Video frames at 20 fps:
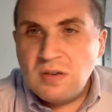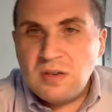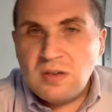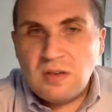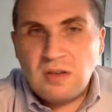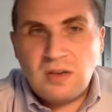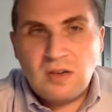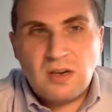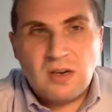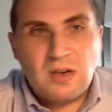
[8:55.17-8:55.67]

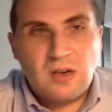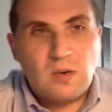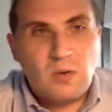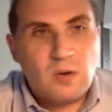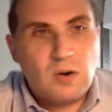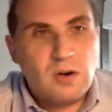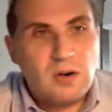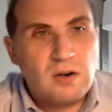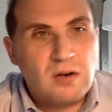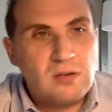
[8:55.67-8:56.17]
You're going to
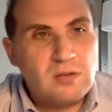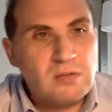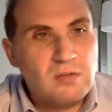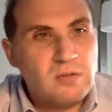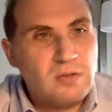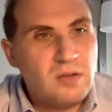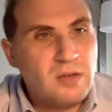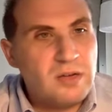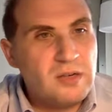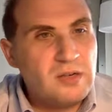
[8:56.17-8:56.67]
work
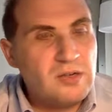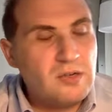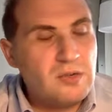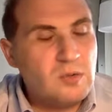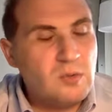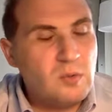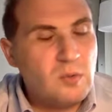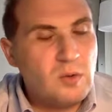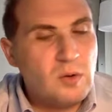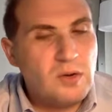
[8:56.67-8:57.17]
that
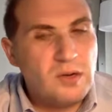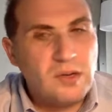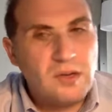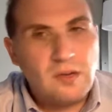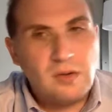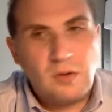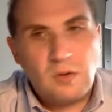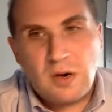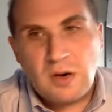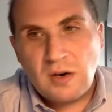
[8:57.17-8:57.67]

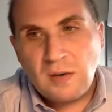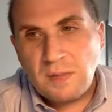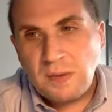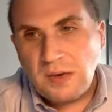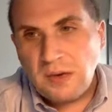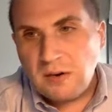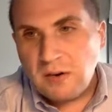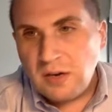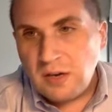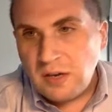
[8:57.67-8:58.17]
22-hour
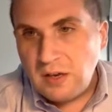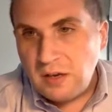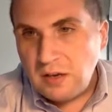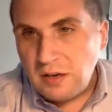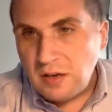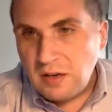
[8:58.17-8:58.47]
period.